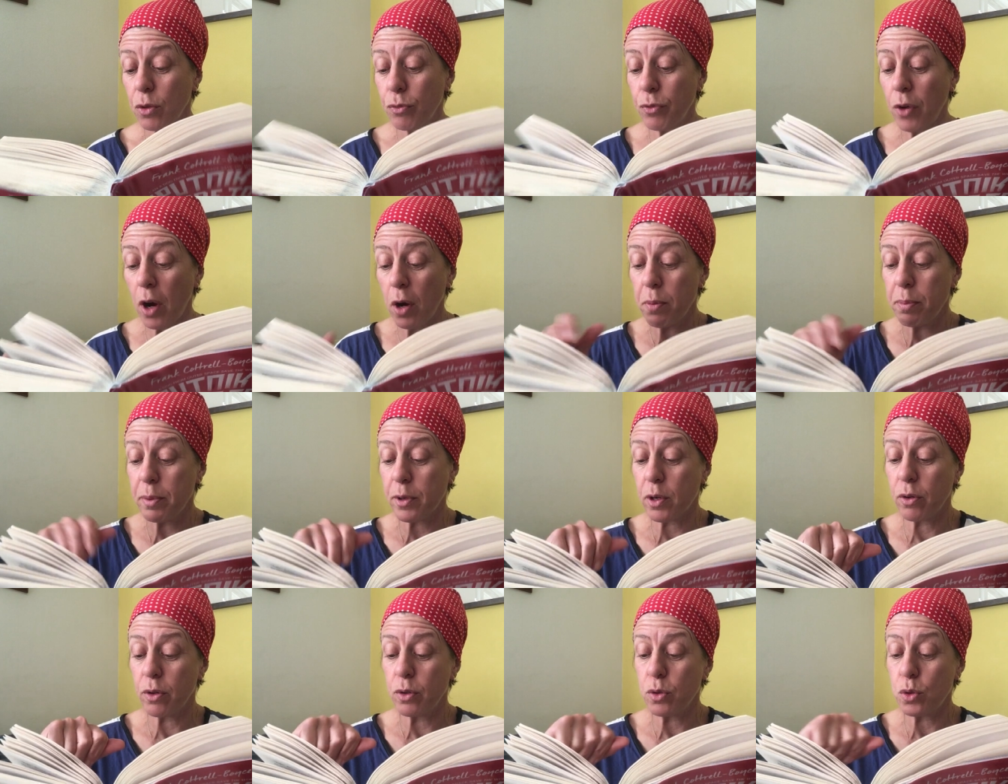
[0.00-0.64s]
the
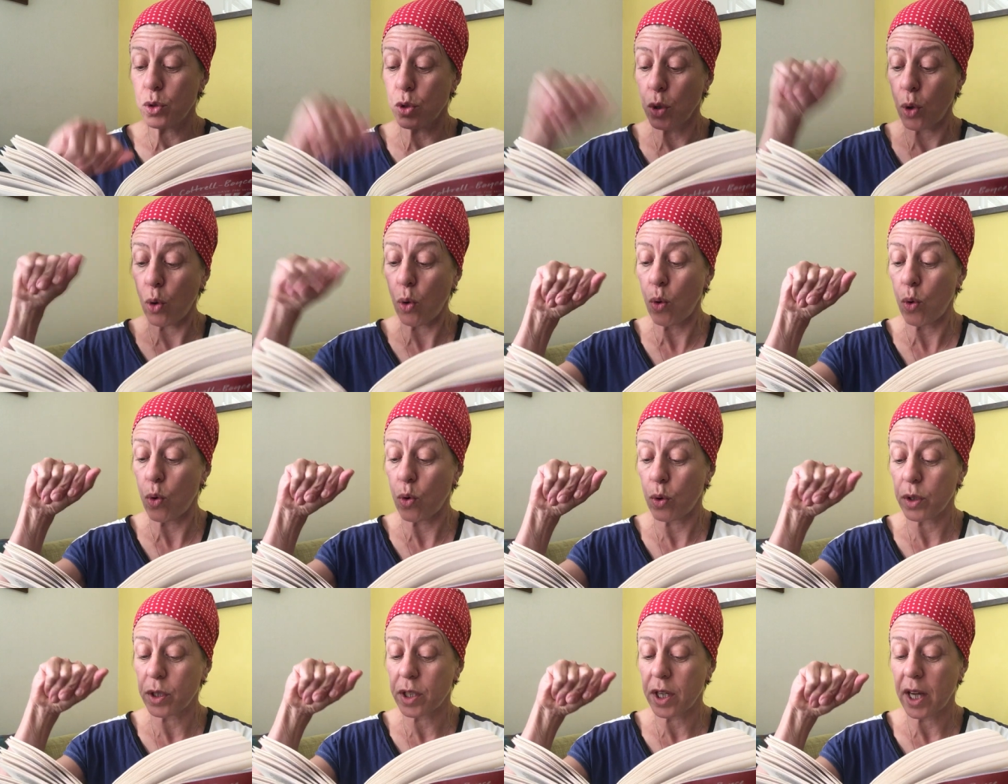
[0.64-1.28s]
rope grew
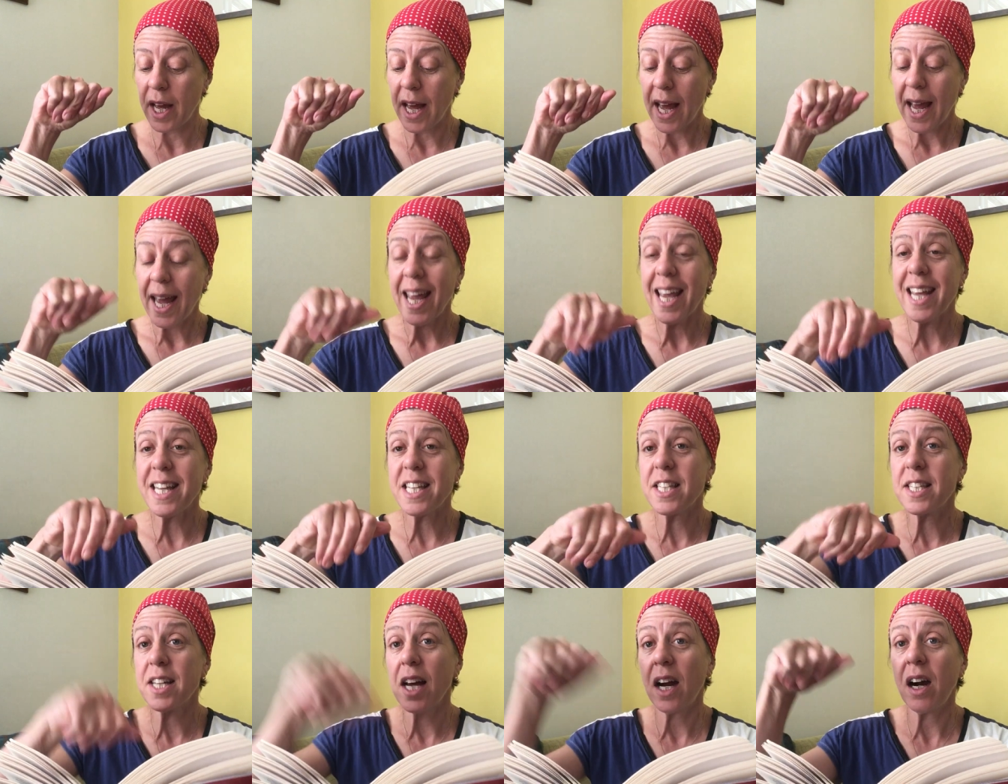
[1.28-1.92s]
taut.
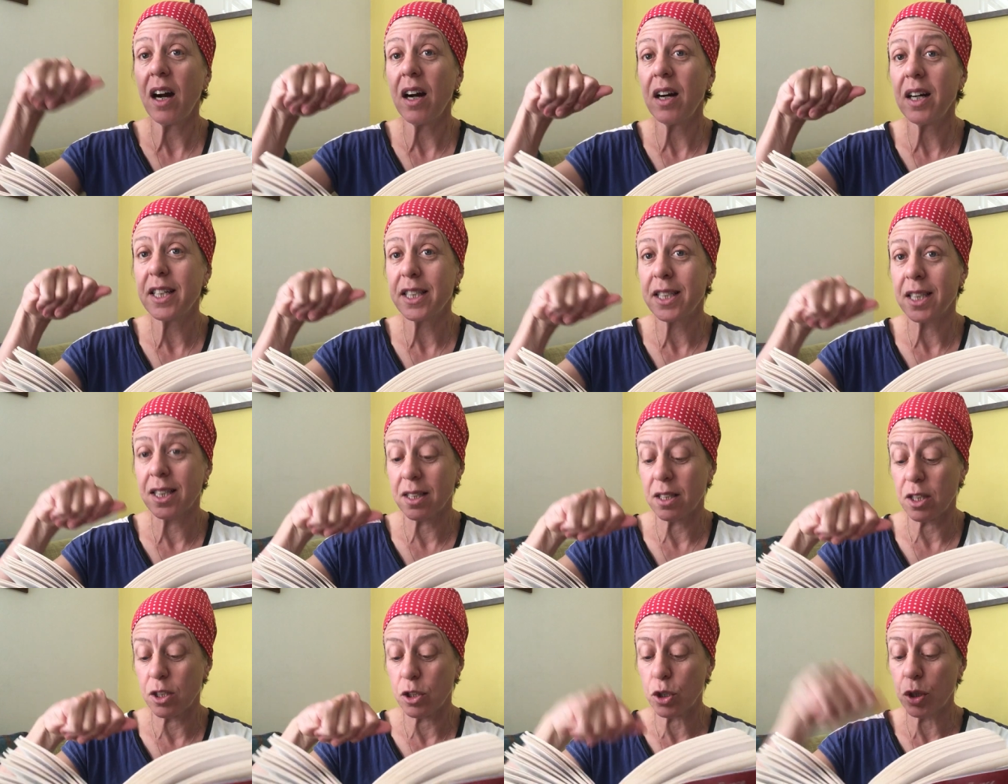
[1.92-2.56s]
It
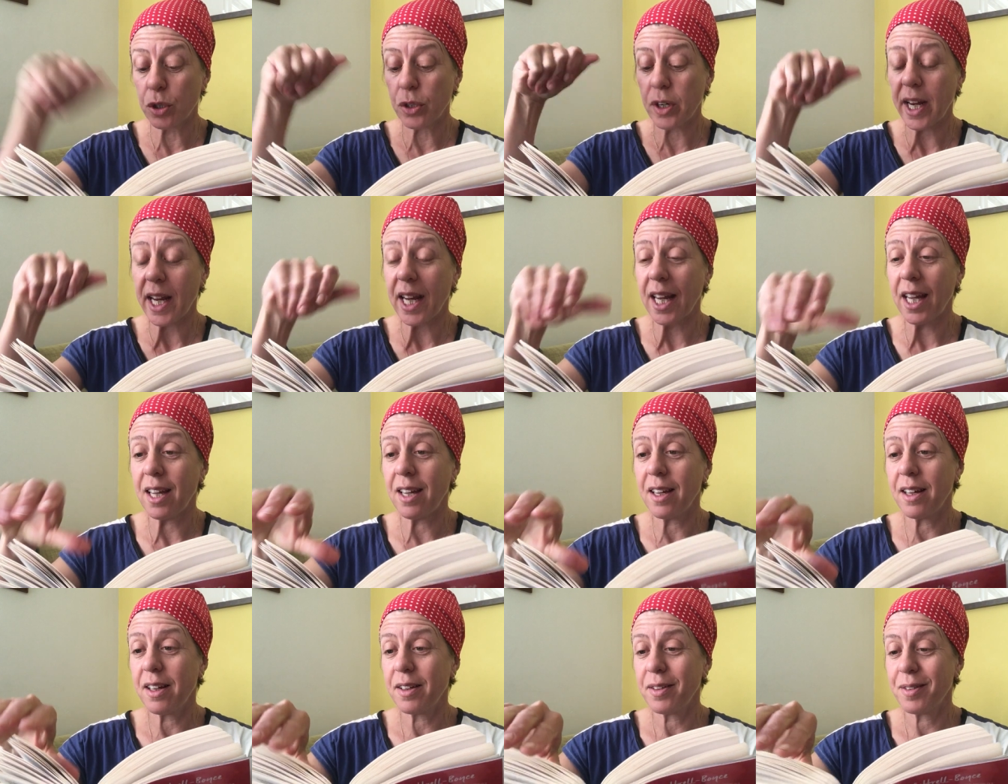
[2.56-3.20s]
tugged at the
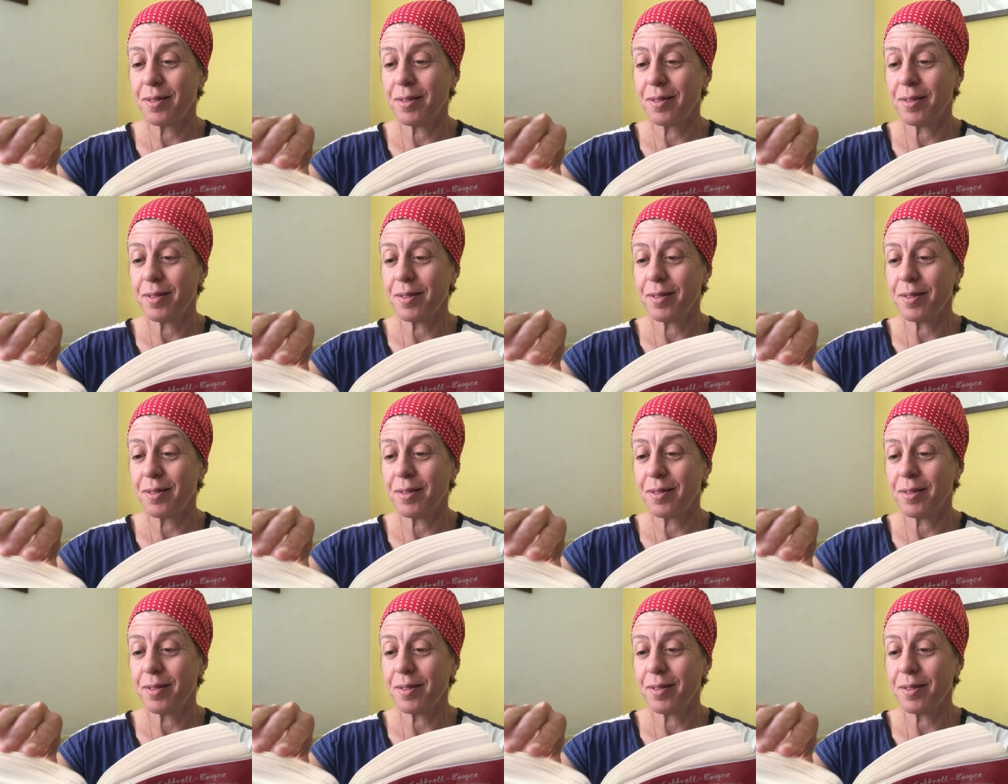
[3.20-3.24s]
tree.